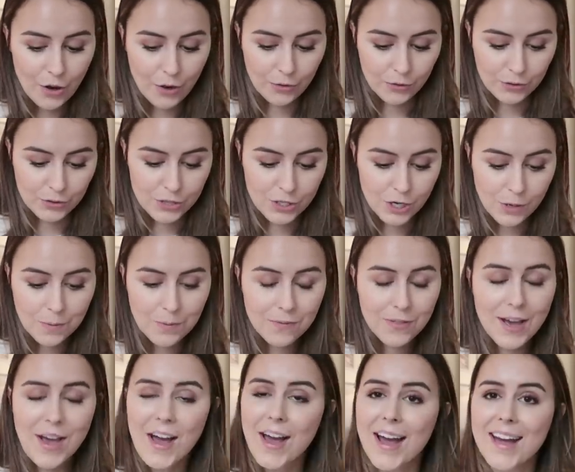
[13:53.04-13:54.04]
on top of
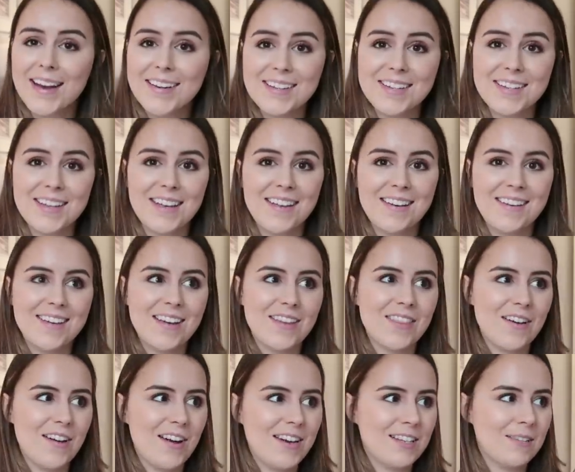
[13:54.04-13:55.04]
that. And
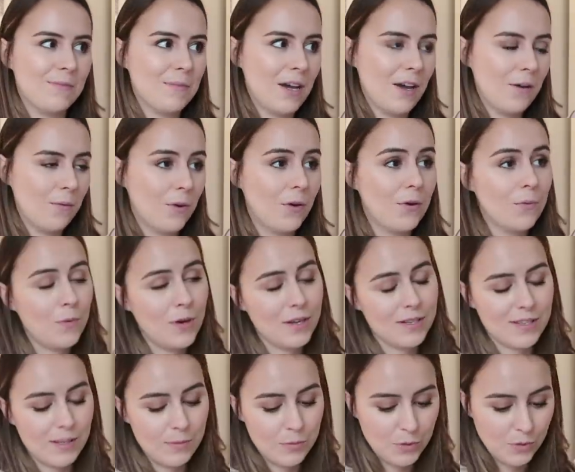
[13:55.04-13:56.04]
another item that I want
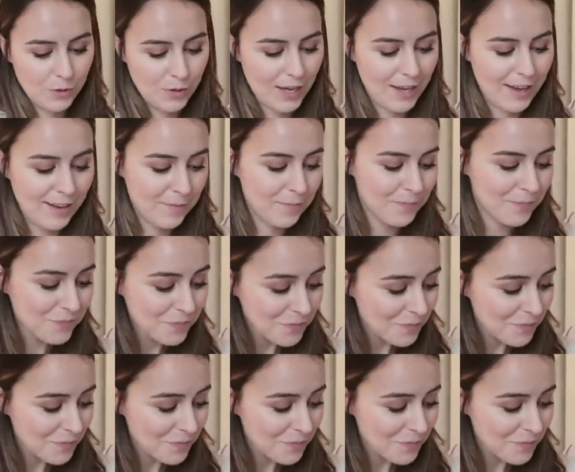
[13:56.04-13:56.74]
whilst I'm talking